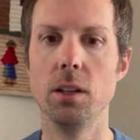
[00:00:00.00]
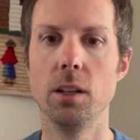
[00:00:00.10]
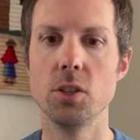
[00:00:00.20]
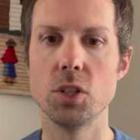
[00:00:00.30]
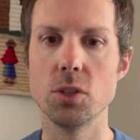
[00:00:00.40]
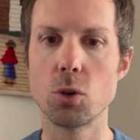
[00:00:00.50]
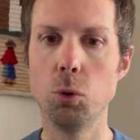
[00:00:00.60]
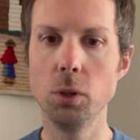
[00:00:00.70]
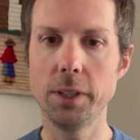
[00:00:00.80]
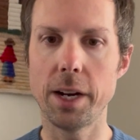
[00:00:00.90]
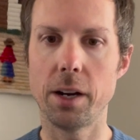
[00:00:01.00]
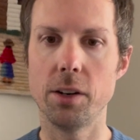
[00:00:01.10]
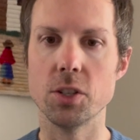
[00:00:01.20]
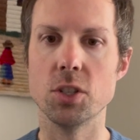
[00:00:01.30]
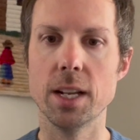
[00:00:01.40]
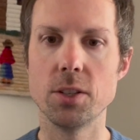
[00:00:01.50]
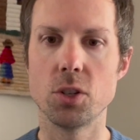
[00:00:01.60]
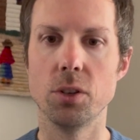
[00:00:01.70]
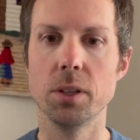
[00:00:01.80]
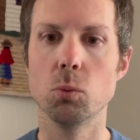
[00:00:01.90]
Since cooler air is
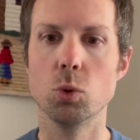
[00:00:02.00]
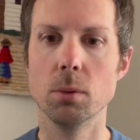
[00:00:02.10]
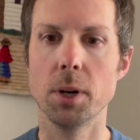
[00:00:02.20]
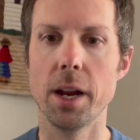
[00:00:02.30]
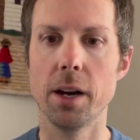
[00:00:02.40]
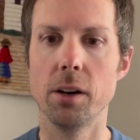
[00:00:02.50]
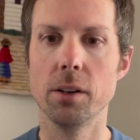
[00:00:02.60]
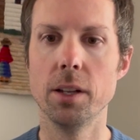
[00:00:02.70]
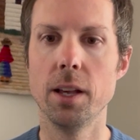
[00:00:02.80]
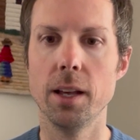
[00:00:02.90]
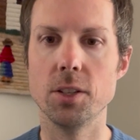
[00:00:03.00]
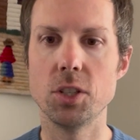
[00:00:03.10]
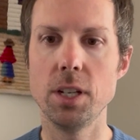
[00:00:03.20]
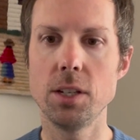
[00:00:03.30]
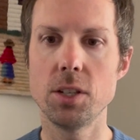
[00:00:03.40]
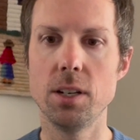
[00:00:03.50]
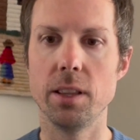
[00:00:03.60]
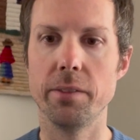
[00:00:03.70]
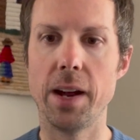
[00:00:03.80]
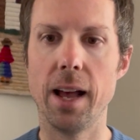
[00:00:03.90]
denser than warmer air, it sinks into
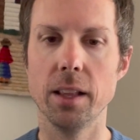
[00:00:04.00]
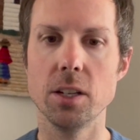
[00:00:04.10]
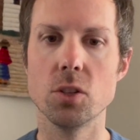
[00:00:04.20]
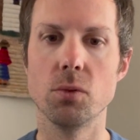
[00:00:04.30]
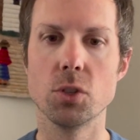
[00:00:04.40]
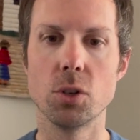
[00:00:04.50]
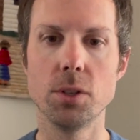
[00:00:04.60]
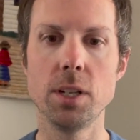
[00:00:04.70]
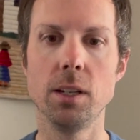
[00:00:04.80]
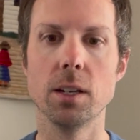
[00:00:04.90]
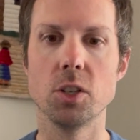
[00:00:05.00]
the valleys, resulting in a